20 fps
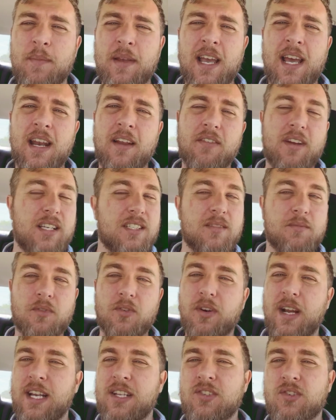man. I've got some
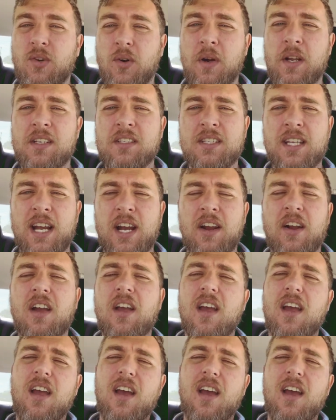great stories there.